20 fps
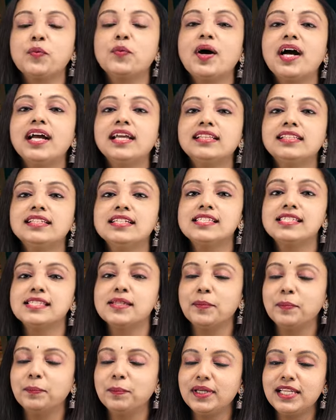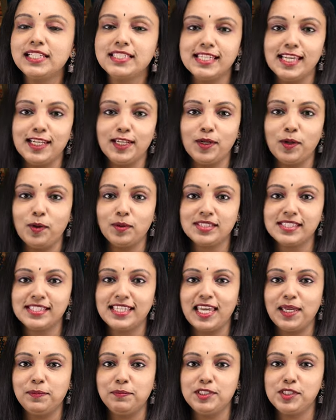why this meat analogs
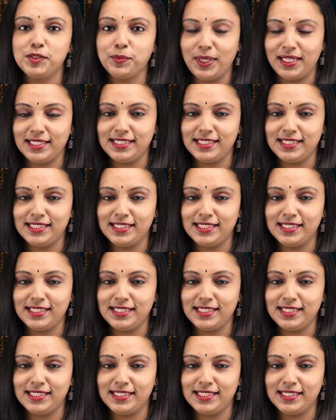came into